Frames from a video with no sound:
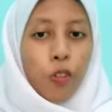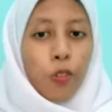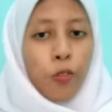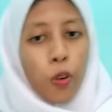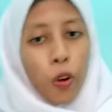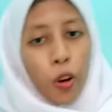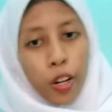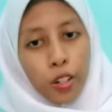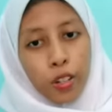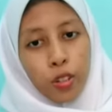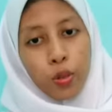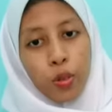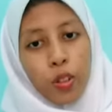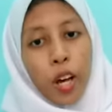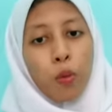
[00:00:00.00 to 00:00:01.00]
4. Do
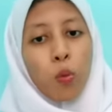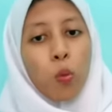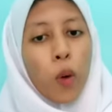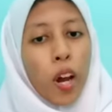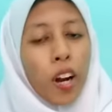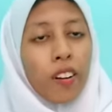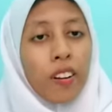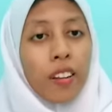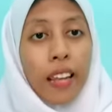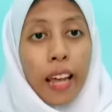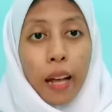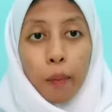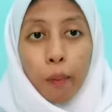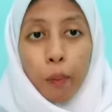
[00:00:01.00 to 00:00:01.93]
not wear nail